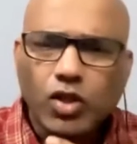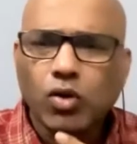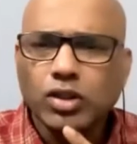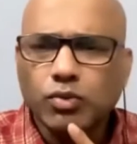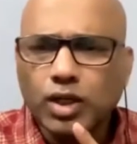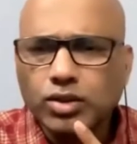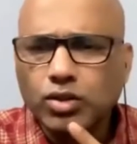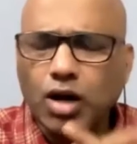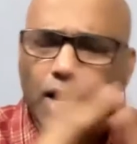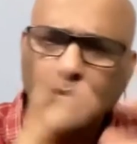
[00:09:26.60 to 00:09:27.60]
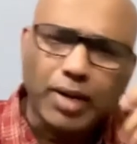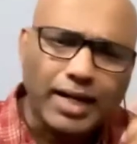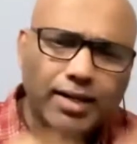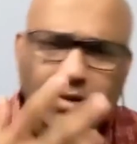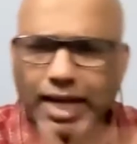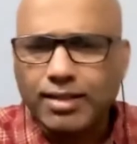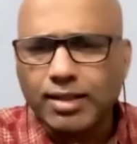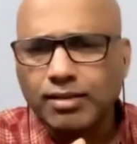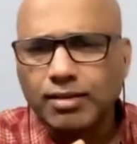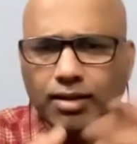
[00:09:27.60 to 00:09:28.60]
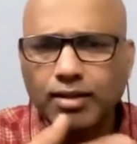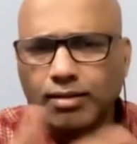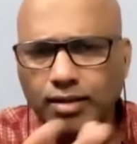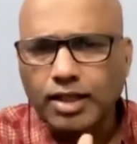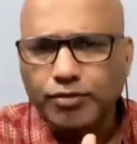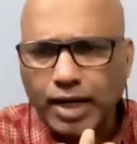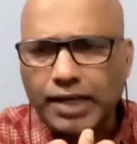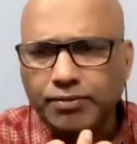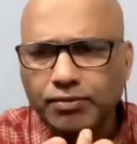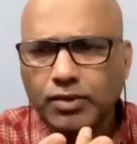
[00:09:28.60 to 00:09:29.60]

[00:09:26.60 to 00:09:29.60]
on the verge, by 1930, 35,